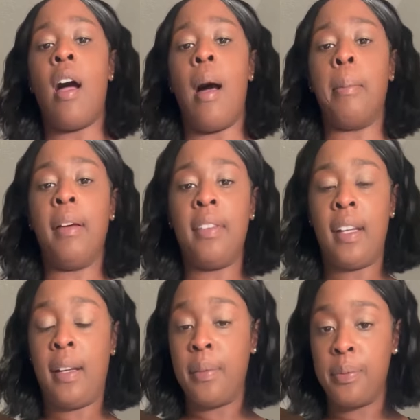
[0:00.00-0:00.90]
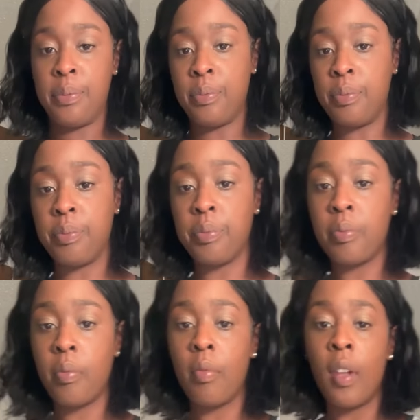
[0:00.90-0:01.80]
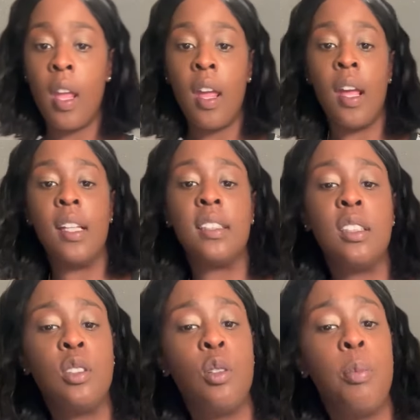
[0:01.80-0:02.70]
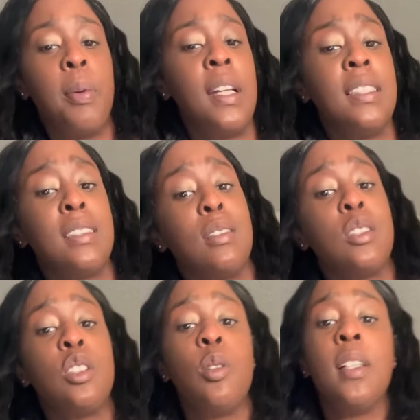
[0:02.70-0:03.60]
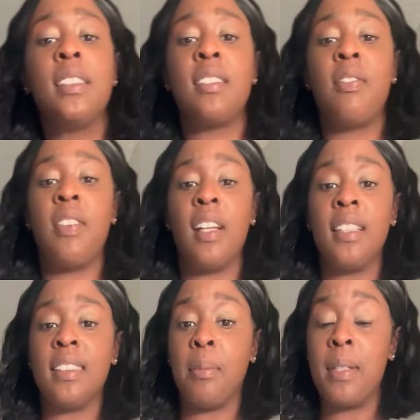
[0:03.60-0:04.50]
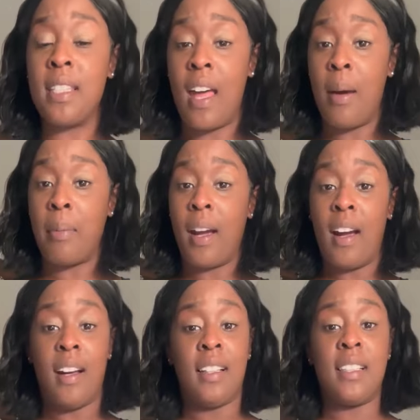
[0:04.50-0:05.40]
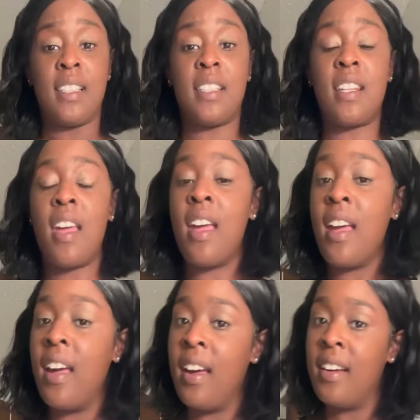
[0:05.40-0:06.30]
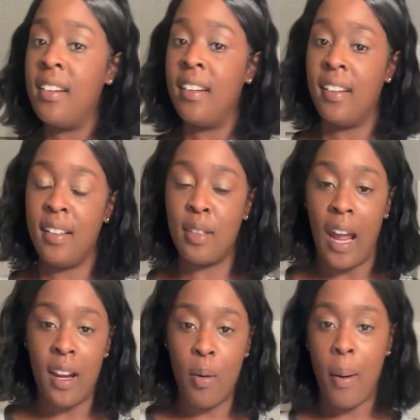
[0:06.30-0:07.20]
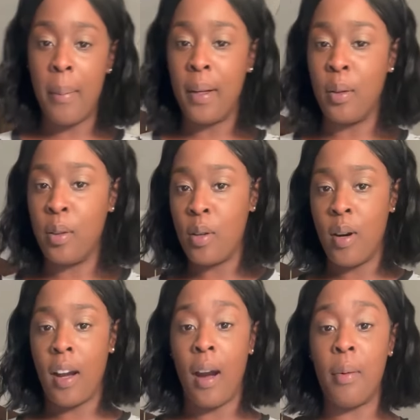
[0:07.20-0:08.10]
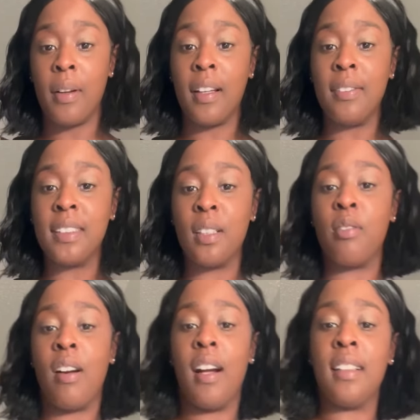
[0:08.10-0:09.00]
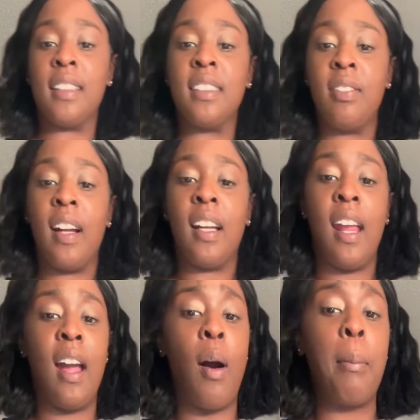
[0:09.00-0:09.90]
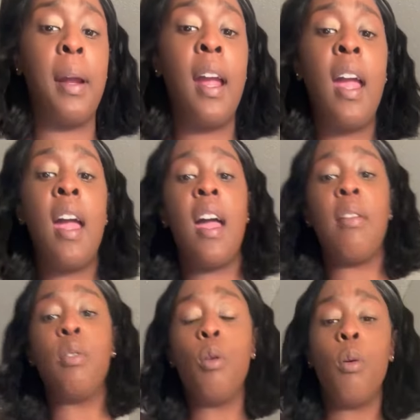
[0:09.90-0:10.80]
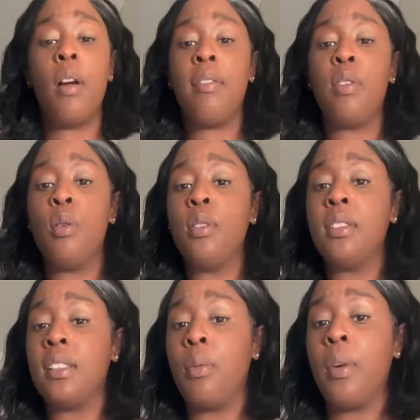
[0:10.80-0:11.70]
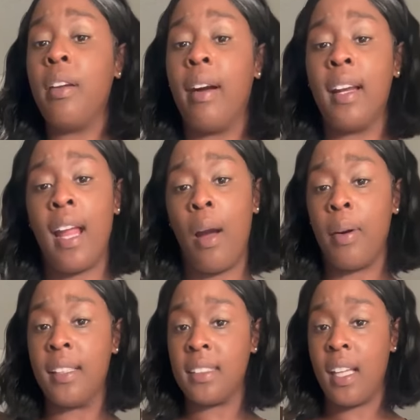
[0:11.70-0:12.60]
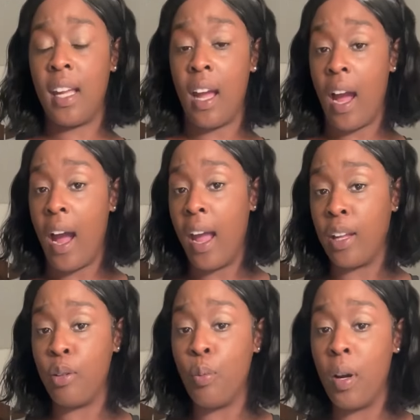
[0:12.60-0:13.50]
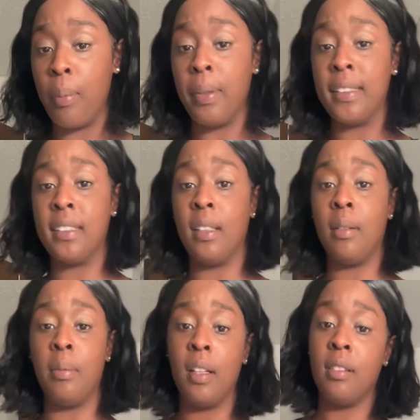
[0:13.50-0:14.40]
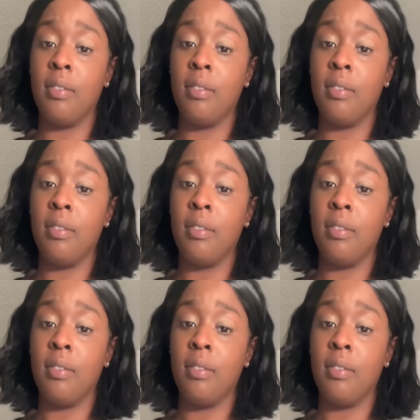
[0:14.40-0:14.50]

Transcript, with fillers: I'm loving it. It's a two-piece shorts for the summertime, guys. Y'all know I'm in New York. I would love to rock this right now. I mean, if you if you somewhere right now and it's getting hot and you want to put some